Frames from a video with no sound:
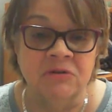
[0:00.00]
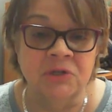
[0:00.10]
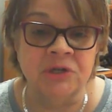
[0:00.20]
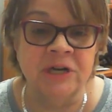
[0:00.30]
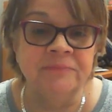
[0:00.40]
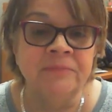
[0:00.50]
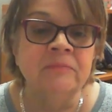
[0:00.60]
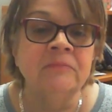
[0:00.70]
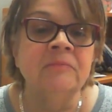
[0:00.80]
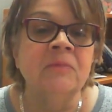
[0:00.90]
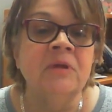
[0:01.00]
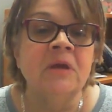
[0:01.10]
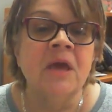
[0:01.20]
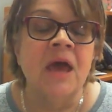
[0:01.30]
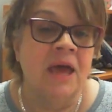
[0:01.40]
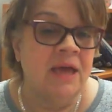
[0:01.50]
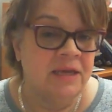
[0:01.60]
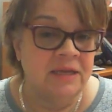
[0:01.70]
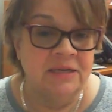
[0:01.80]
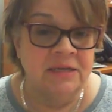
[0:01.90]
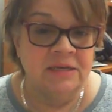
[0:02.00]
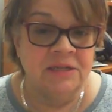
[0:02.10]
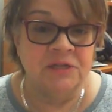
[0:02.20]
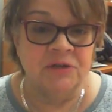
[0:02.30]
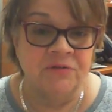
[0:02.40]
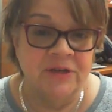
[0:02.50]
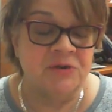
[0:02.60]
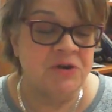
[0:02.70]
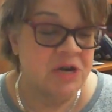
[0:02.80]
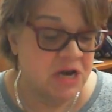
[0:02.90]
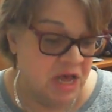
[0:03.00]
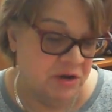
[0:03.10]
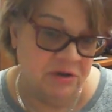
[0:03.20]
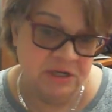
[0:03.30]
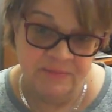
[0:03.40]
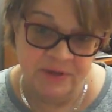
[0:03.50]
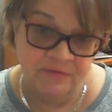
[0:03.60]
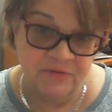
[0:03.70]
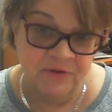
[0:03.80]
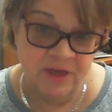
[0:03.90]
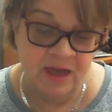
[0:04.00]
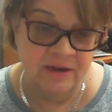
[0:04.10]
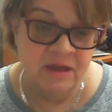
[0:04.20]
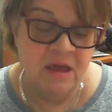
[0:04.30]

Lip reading: Ultra, and the surveys are not hooked up yet for that.